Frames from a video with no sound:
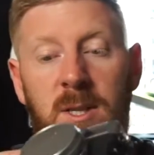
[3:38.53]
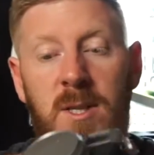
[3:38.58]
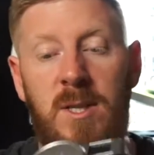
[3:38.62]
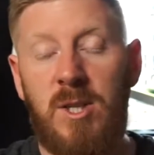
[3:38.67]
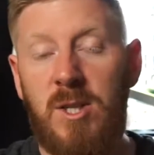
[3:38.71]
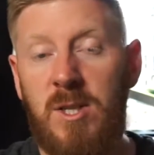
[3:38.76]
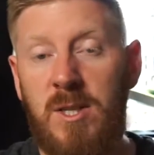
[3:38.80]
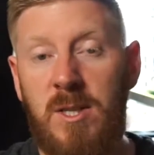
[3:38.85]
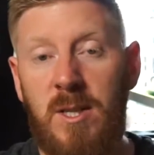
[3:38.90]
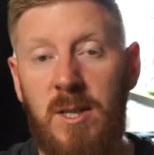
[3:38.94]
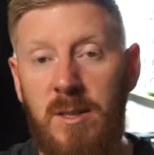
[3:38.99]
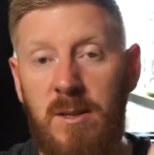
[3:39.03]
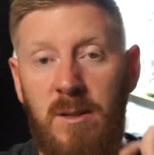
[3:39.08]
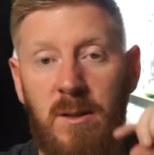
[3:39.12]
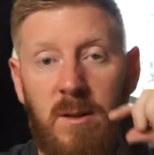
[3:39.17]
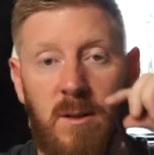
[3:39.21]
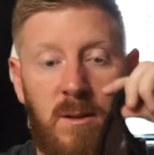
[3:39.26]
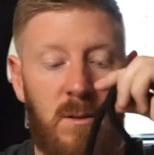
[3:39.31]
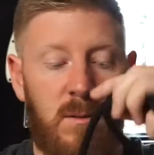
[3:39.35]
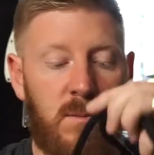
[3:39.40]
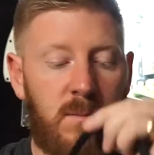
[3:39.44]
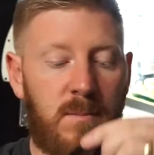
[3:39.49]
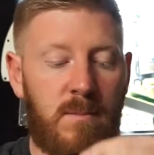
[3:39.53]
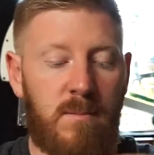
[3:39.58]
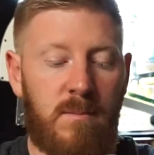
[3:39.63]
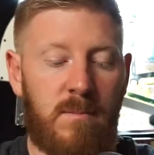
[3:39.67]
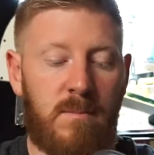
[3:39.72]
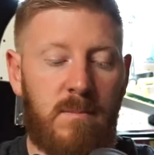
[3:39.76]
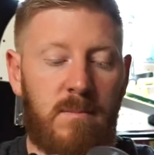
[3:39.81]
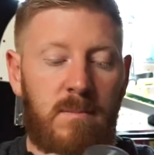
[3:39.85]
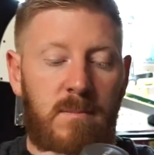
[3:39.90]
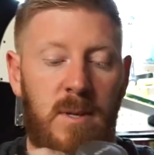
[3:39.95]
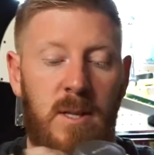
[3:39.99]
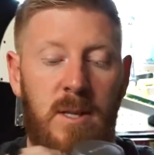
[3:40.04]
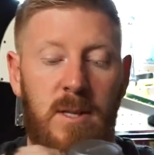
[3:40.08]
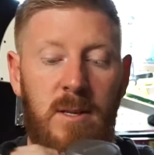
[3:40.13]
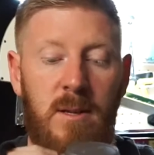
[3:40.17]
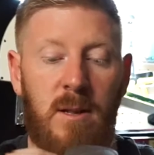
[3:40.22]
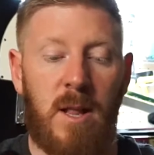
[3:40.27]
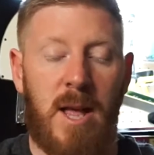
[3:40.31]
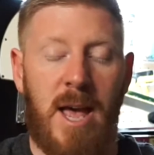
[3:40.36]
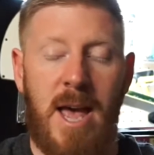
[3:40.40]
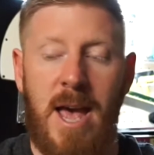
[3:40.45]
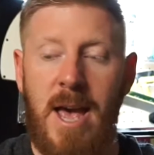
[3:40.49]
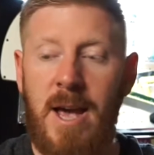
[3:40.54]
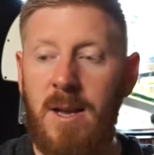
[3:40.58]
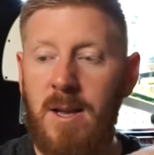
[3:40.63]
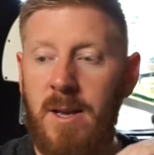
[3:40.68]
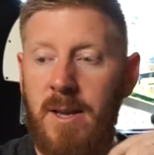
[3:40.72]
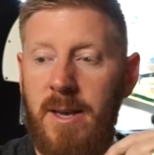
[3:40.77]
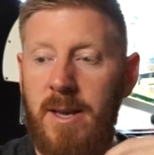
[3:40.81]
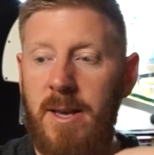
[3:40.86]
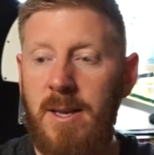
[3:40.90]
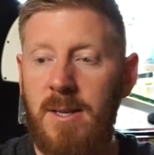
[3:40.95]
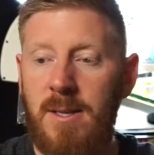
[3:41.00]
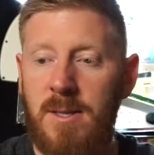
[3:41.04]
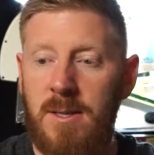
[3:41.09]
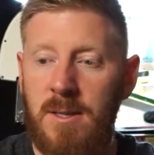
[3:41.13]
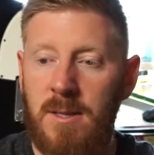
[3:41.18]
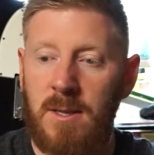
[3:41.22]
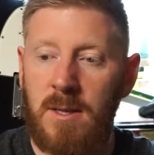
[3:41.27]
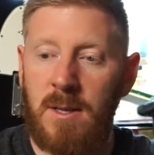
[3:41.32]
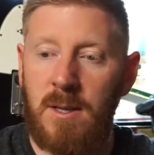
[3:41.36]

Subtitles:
Just a little hack, I guess.